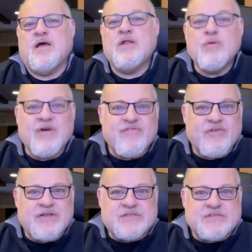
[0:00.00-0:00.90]
Hello, my
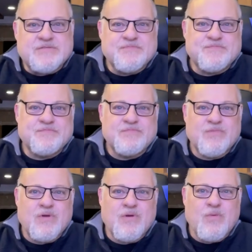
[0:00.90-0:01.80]
friends.
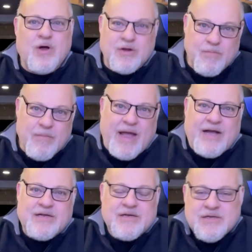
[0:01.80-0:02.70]
Welcome
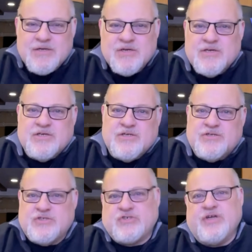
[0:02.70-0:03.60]
back
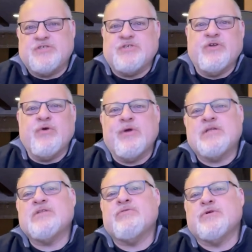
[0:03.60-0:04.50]
to Trace Your New
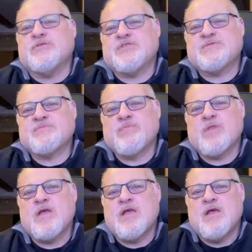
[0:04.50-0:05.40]
England Roots.
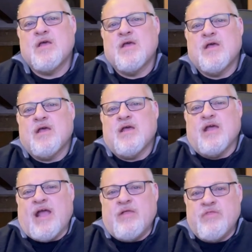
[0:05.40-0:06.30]

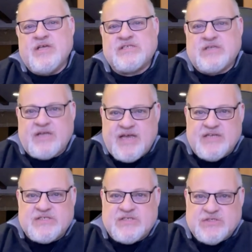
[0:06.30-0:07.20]
In this
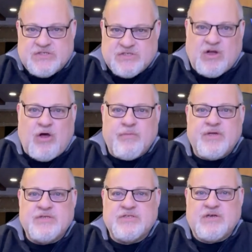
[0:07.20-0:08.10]
latest
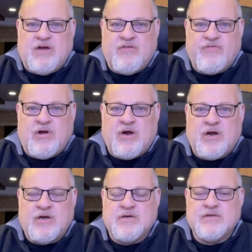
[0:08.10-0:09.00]
installment of
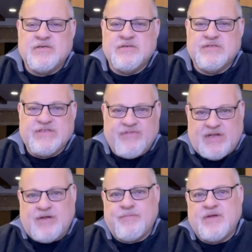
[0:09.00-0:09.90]
our
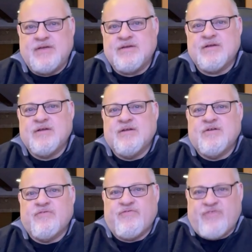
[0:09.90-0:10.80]
Developing
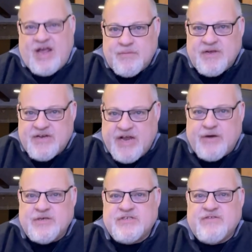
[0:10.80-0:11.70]
Family
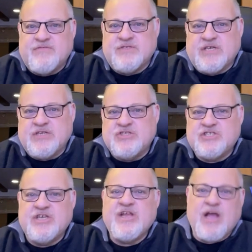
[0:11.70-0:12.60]
Narratives and
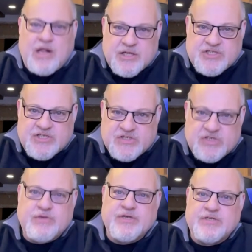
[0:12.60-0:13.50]
Genealogy
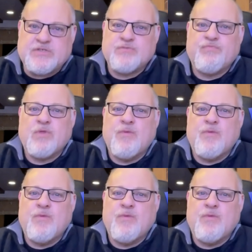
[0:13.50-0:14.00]
series,